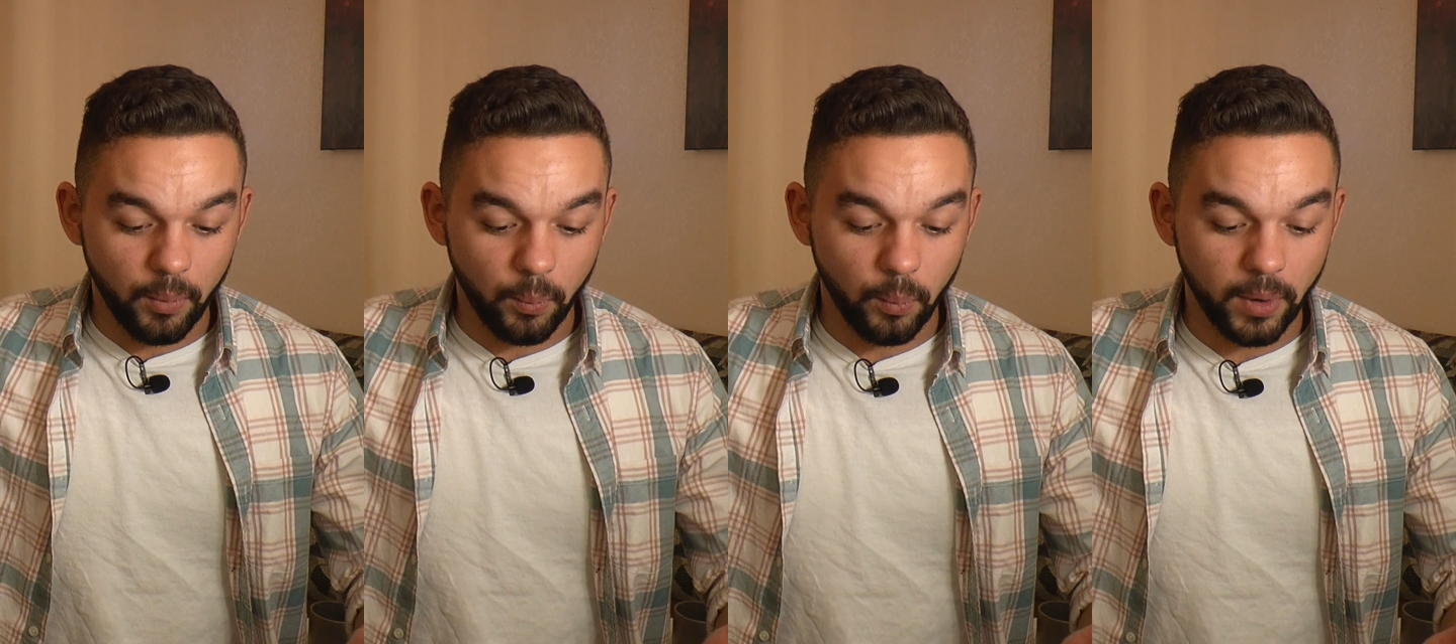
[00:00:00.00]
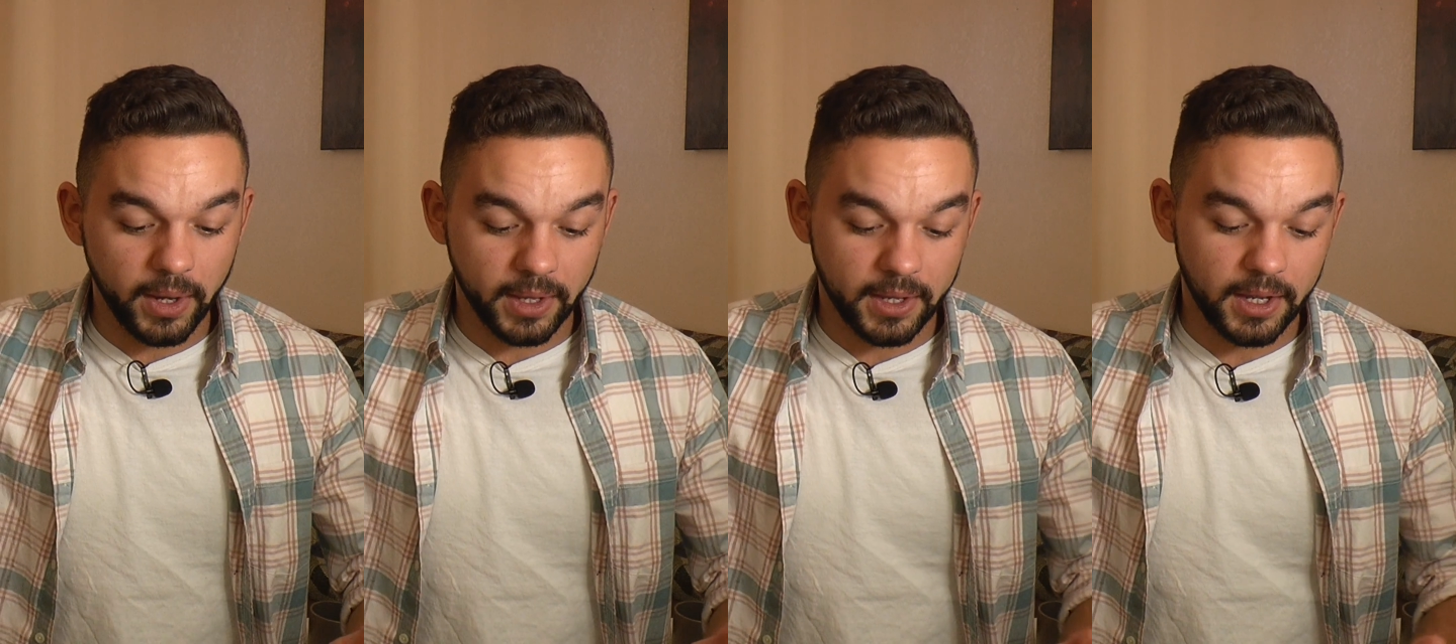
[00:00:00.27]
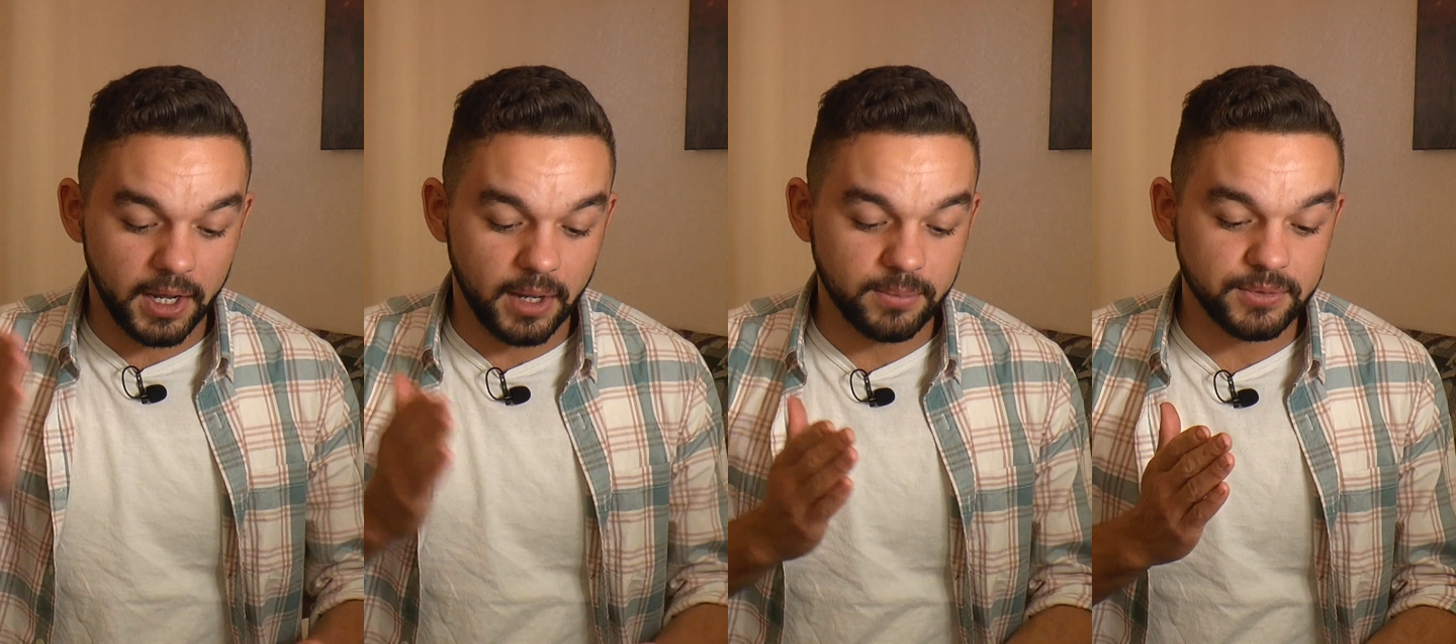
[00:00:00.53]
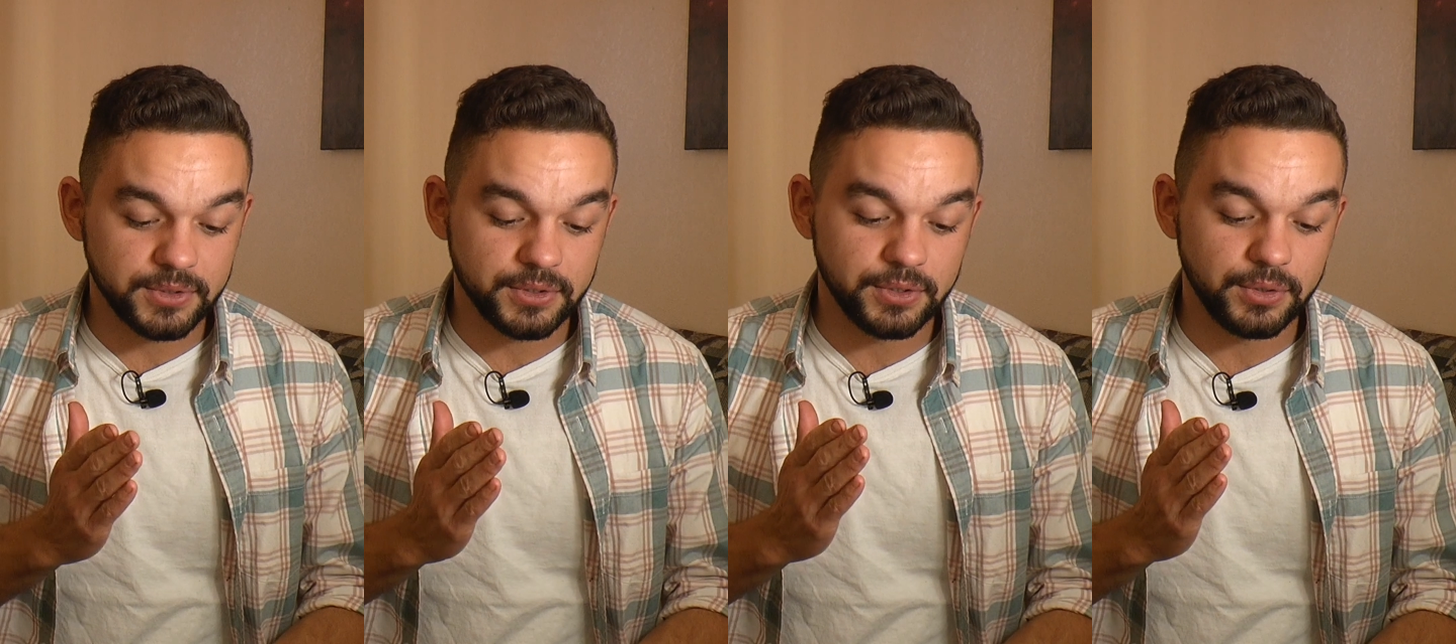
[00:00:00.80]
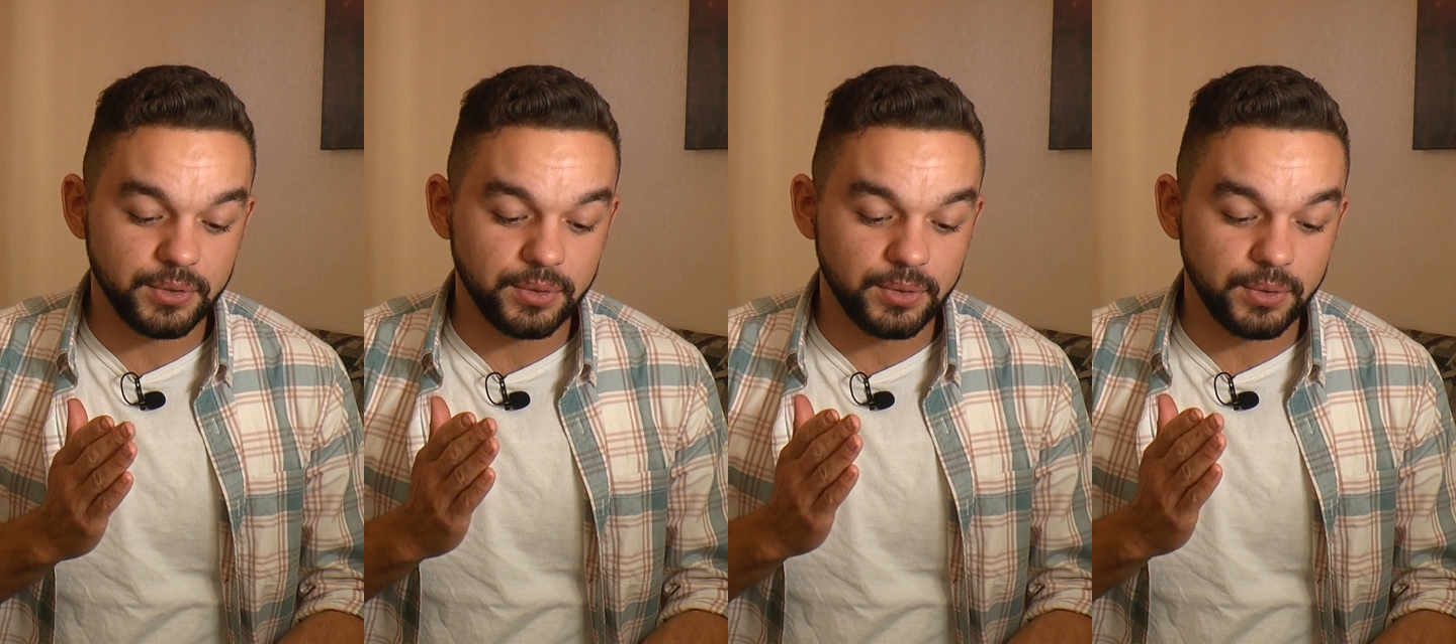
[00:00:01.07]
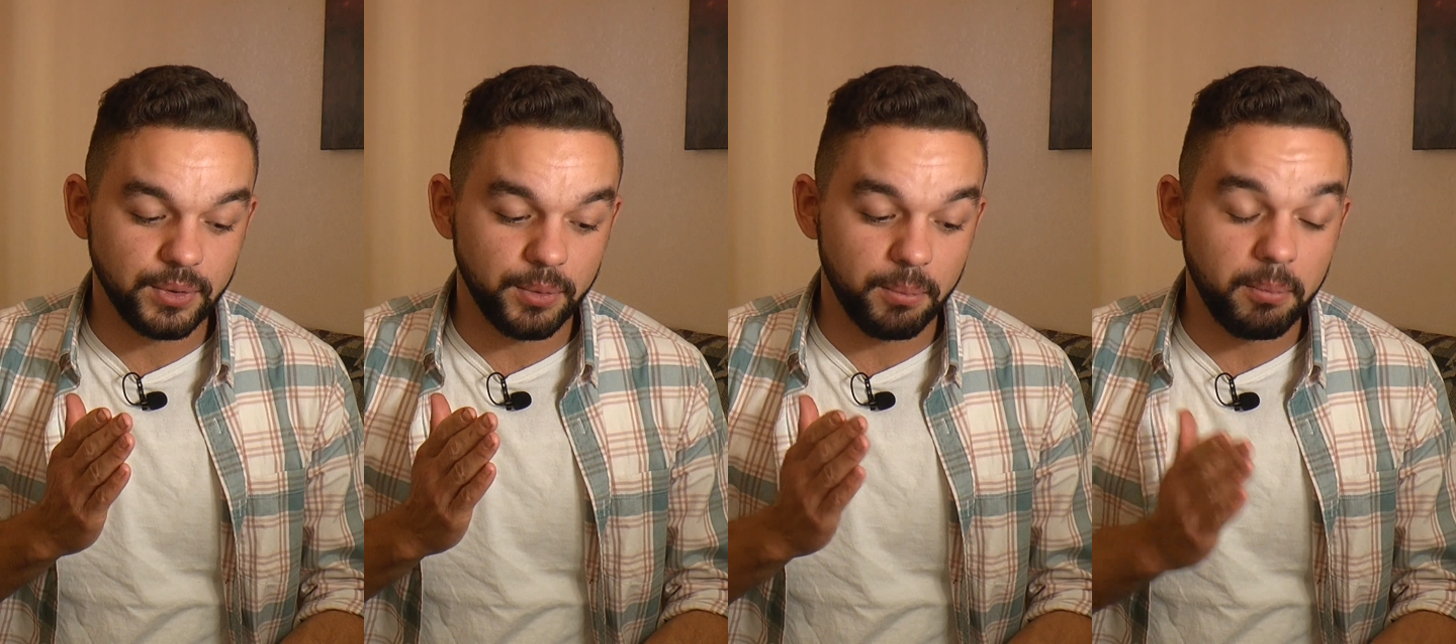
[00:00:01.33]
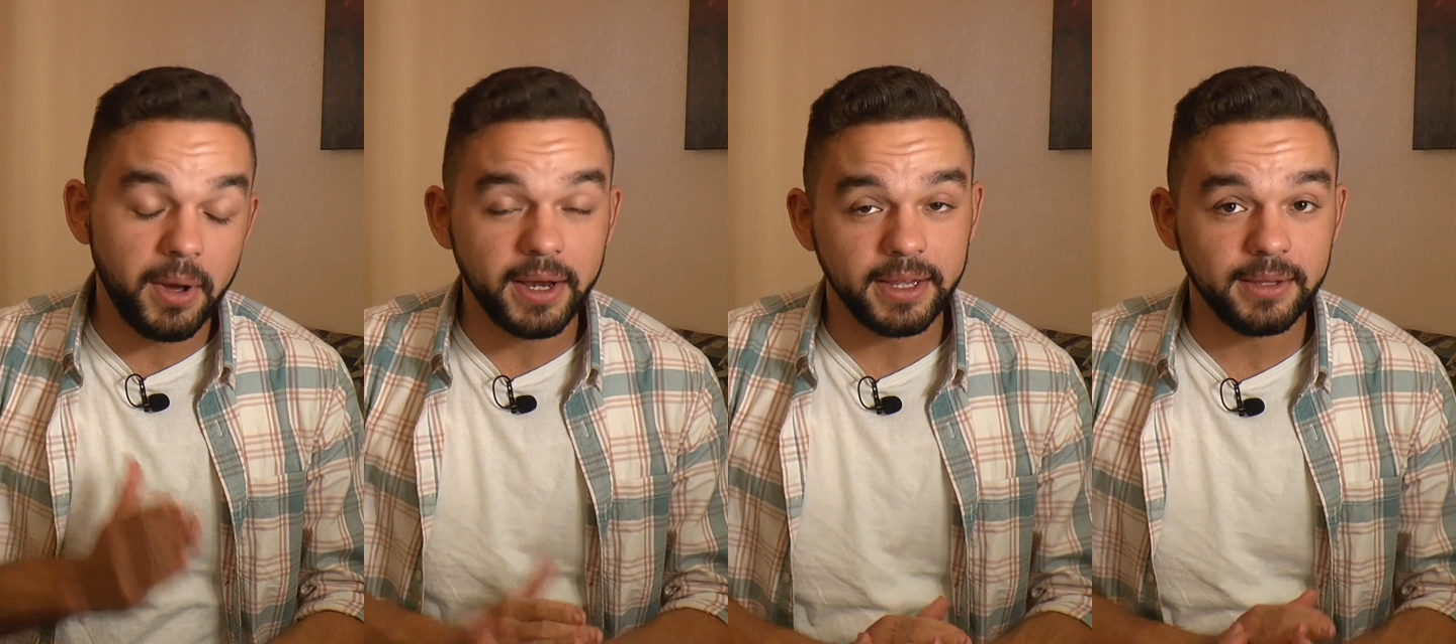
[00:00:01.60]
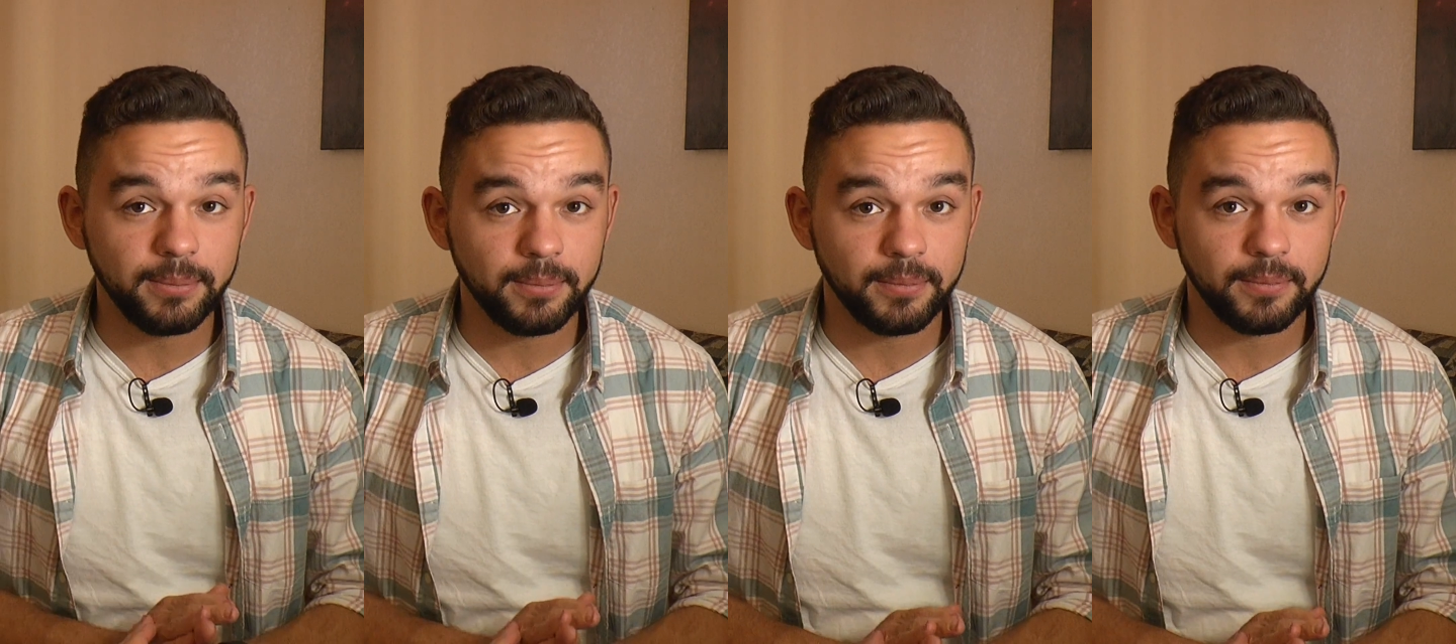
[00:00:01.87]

When it comes to money